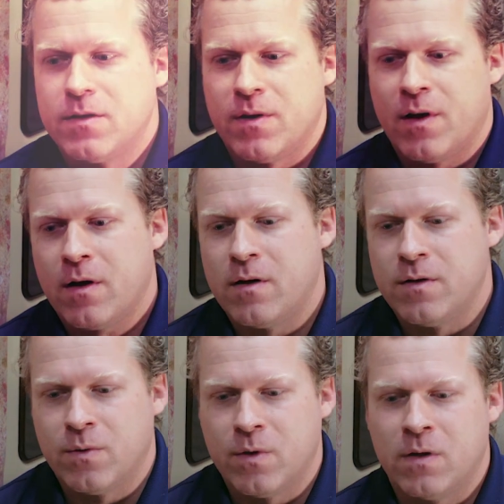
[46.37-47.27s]
So knock on her
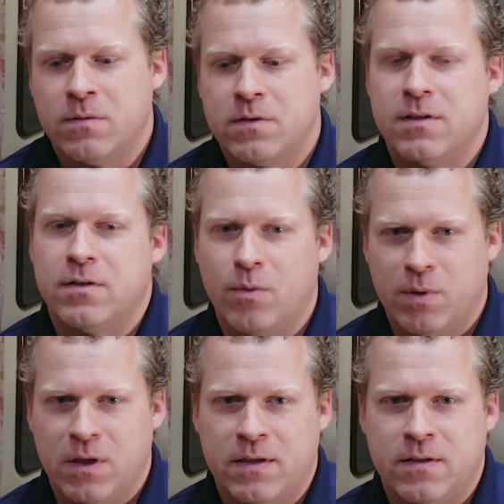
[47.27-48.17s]
door, she's
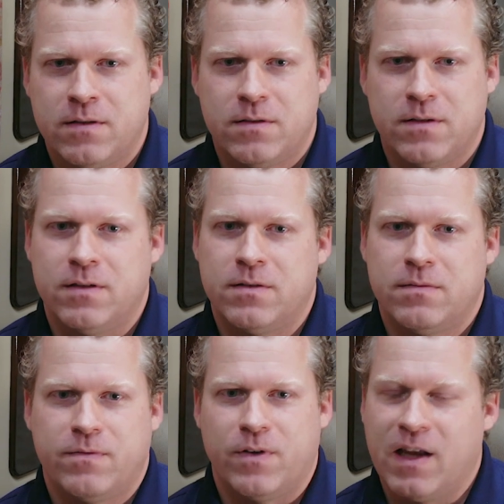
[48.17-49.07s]
hopeless,
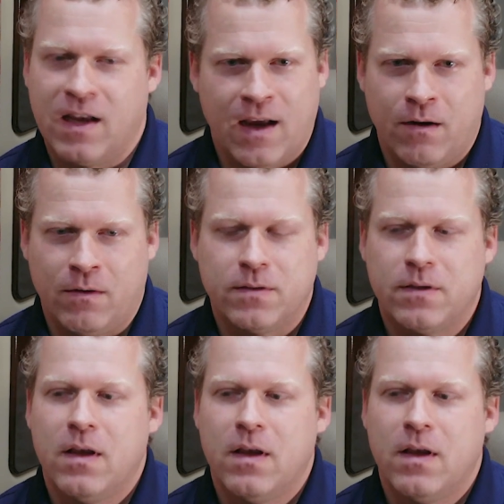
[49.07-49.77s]
she's freaking out.